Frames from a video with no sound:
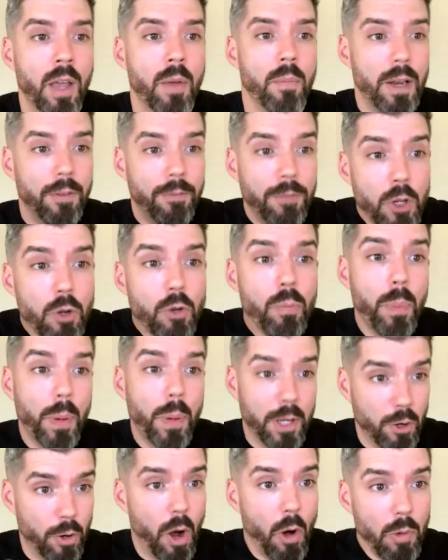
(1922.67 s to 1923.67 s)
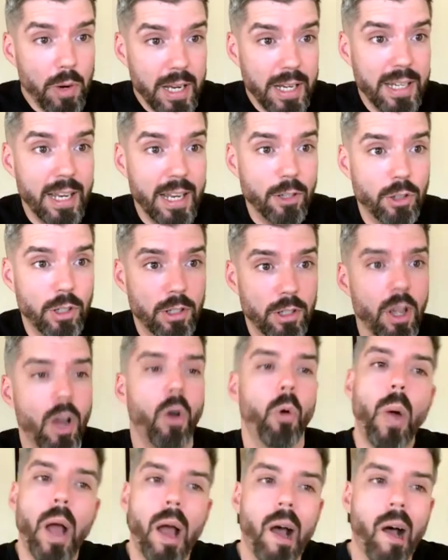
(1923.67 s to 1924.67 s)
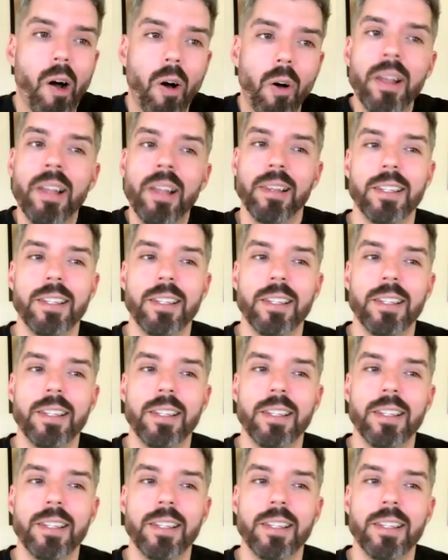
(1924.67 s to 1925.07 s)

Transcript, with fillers: But if you put your own conditions, well,